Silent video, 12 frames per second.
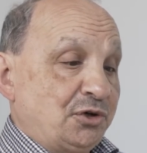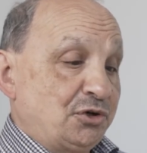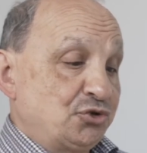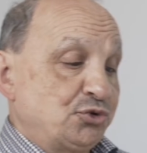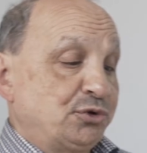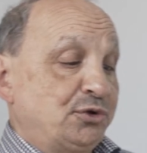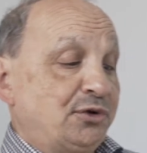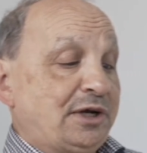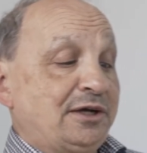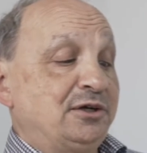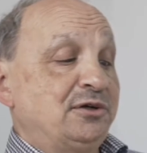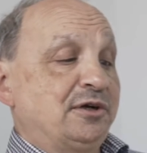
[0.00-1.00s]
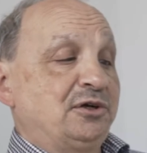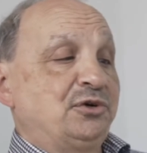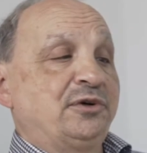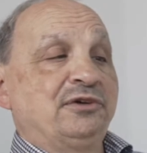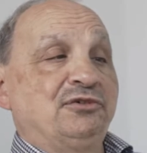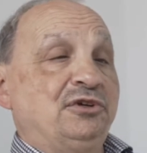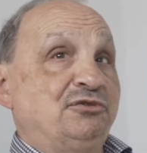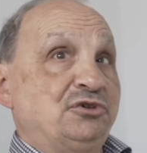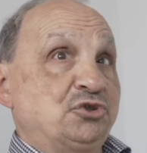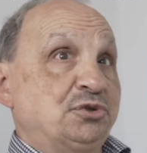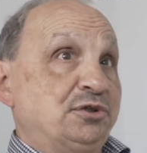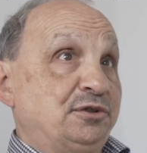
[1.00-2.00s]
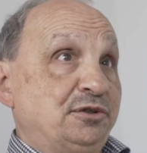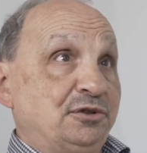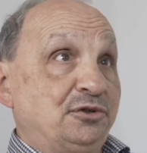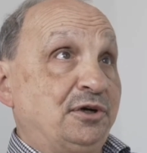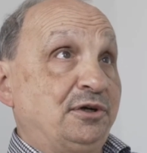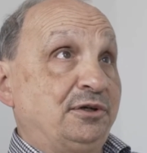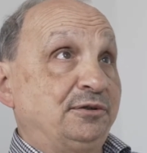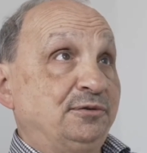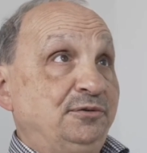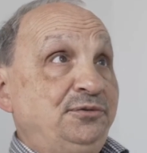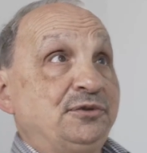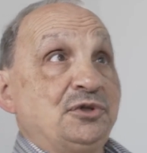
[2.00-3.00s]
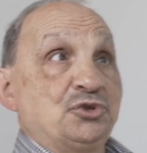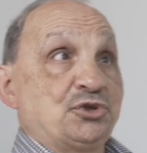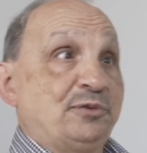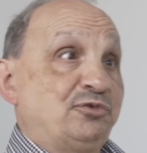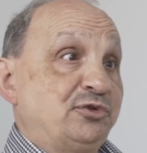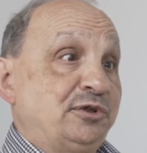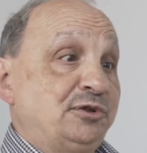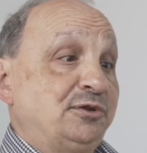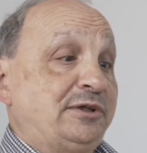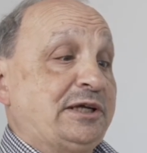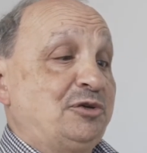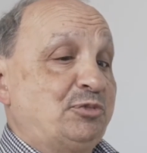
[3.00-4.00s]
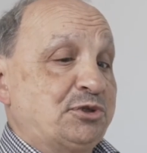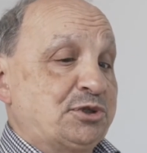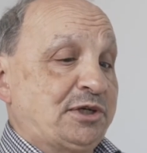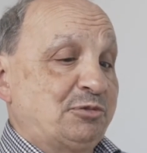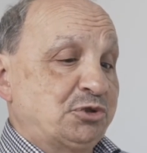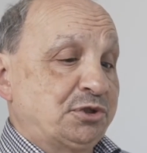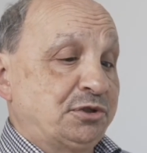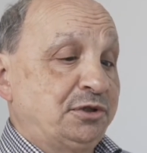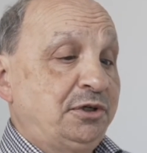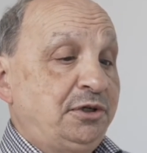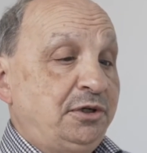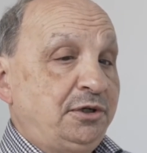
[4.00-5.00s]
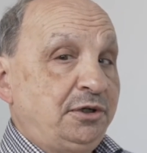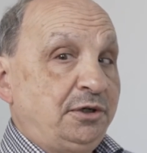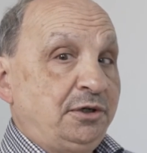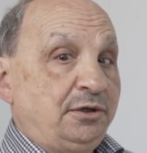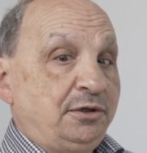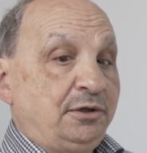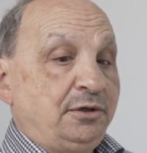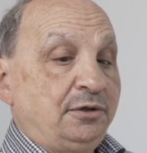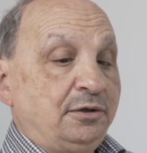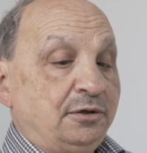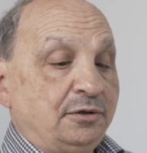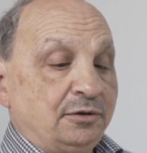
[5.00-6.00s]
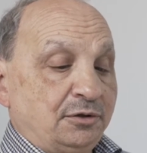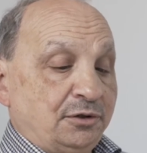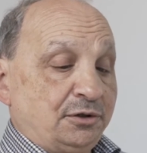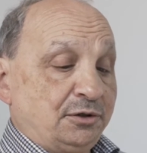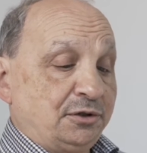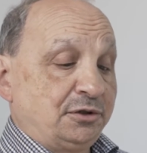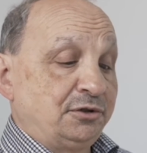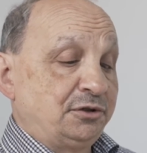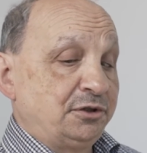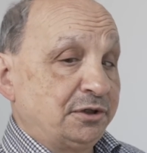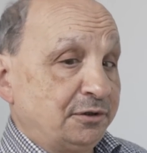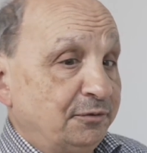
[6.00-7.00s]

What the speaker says: So I don't have any vision at all, except for a little light perception. And